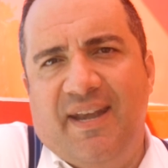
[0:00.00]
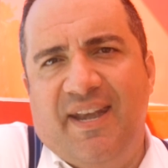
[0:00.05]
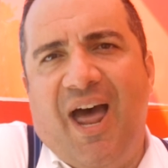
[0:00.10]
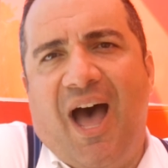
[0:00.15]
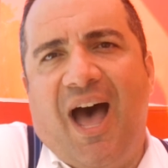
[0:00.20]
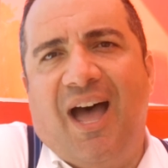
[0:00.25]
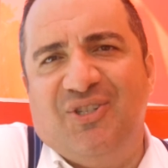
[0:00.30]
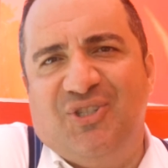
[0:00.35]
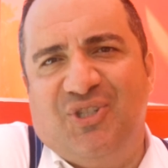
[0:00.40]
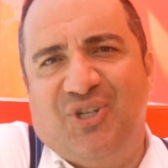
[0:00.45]

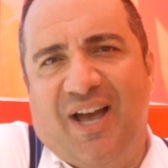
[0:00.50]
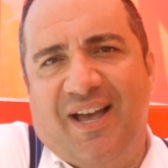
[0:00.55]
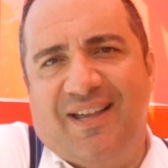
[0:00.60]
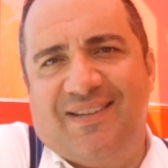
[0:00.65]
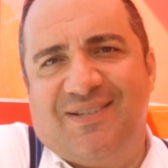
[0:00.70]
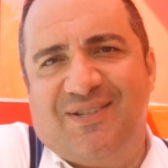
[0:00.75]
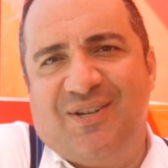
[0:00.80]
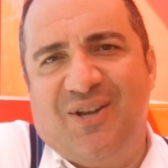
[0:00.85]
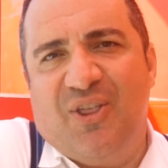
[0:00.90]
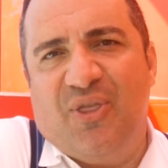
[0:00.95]
not
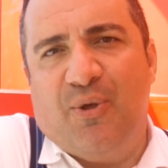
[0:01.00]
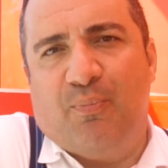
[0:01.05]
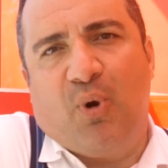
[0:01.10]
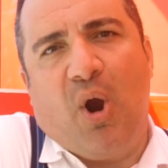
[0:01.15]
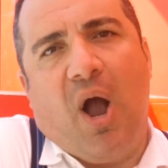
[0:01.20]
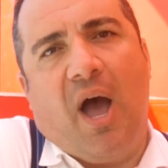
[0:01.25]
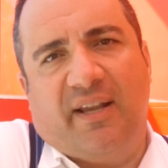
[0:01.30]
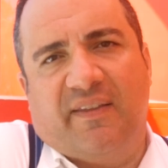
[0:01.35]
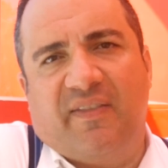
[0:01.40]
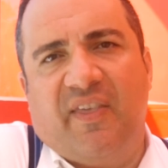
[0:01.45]
just the
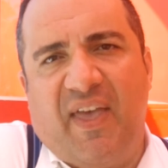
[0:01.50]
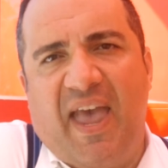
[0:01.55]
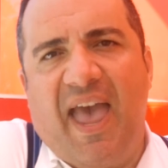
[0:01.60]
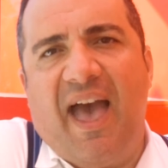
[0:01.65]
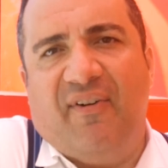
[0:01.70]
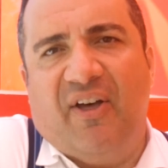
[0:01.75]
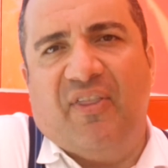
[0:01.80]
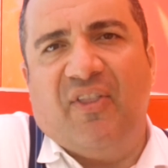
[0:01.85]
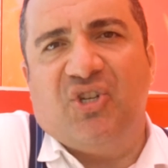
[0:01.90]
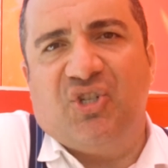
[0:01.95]
product that they
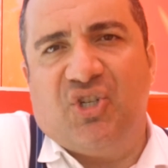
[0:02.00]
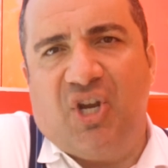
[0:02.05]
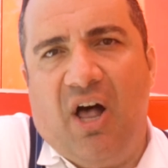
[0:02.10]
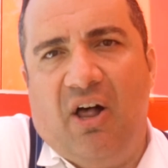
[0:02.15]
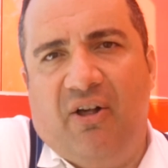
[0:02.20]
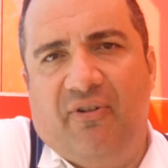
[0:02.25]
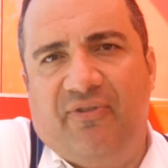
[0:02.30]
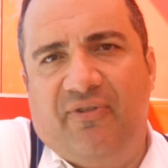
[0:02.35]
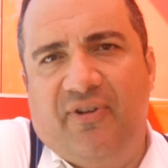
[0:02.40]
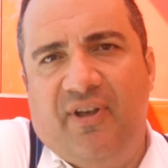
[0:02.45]
have on the
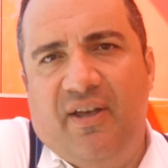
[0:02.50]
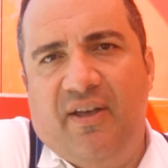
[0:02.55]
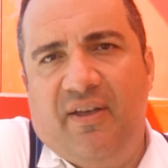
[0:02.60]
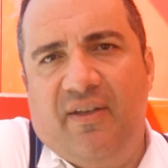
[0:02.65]
shelf.